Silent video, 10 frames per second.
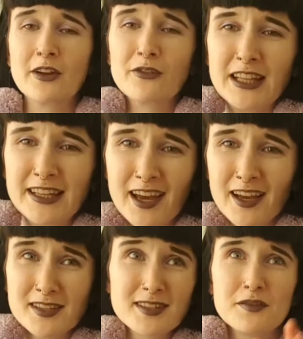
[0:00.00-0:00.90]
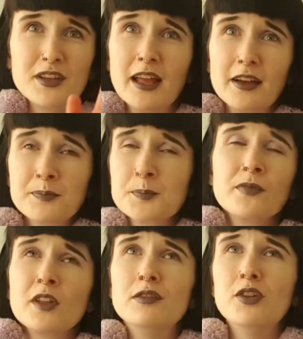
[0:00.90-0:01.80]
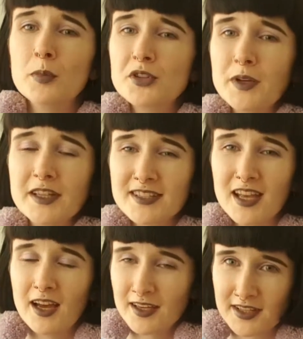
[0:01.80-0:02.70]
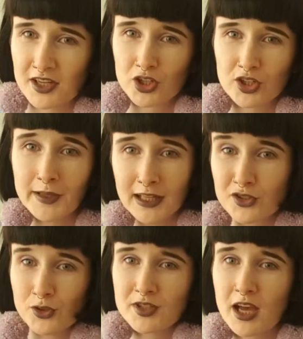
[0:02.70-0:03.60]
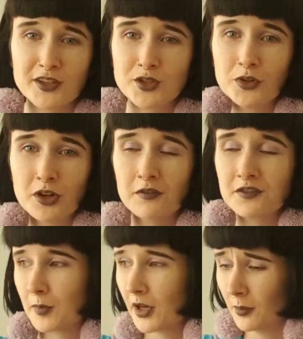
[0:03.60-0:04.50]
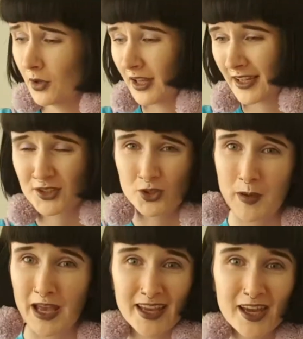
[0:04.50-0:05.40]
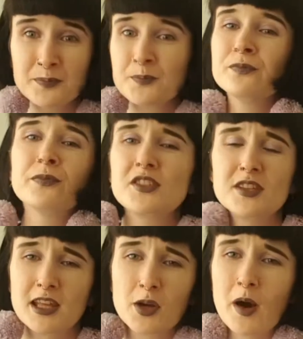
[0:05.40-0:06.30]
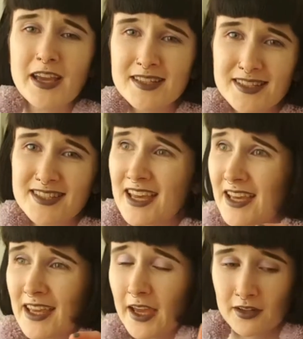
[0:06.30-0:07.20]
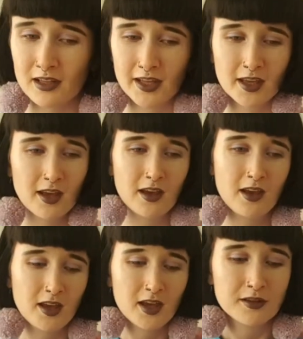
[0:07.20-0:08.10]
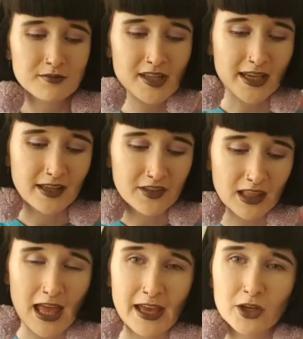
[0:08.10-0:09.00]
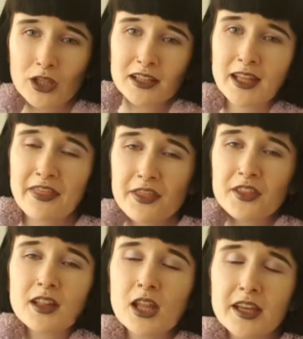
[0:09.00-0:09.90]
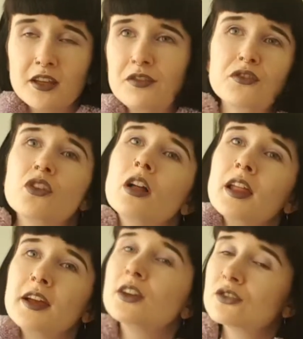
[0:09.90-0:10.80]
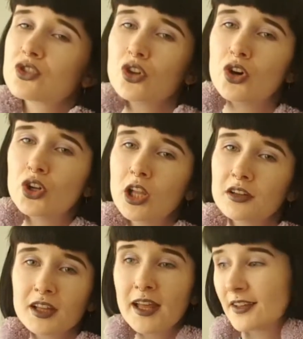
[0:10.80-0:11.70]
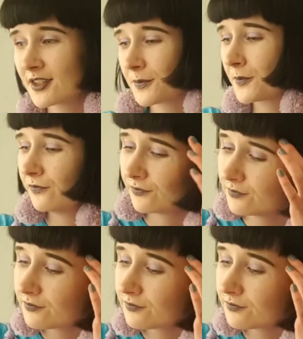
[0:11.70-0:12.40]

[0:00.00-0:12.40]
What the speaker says: so they're like really nice. If you like fall between a size, they're not going to be like too tight, too uncomfortable, or like too baggy. So they're like quite easy to take in and like take in the leg, or like lengthen the leg if you've got like short or long legs.